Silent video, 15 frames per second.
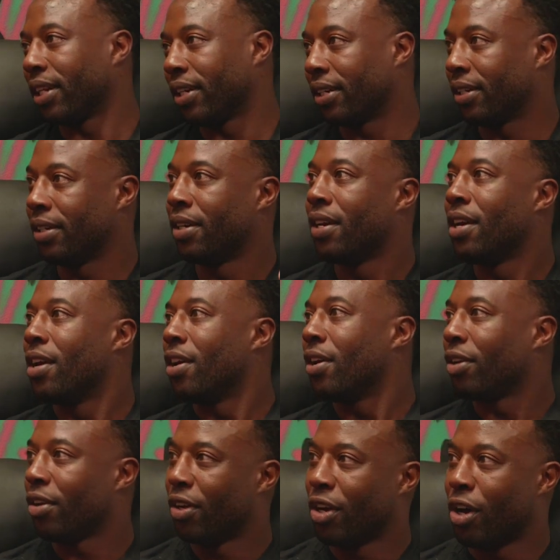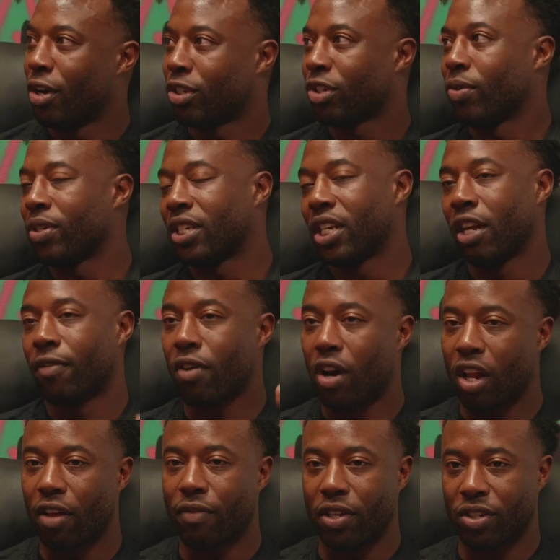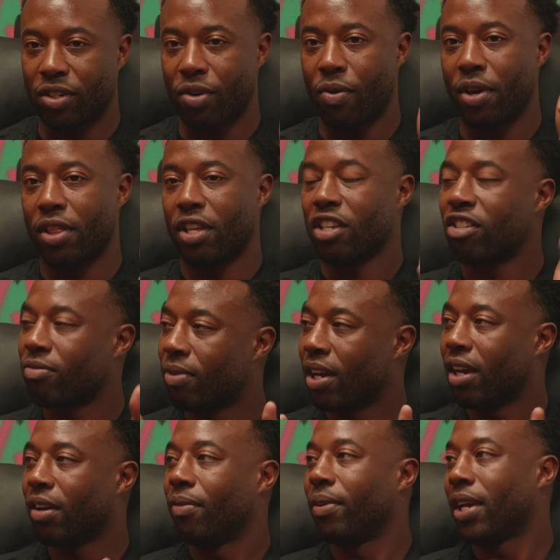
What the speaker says: And, so instead of all of us going this way,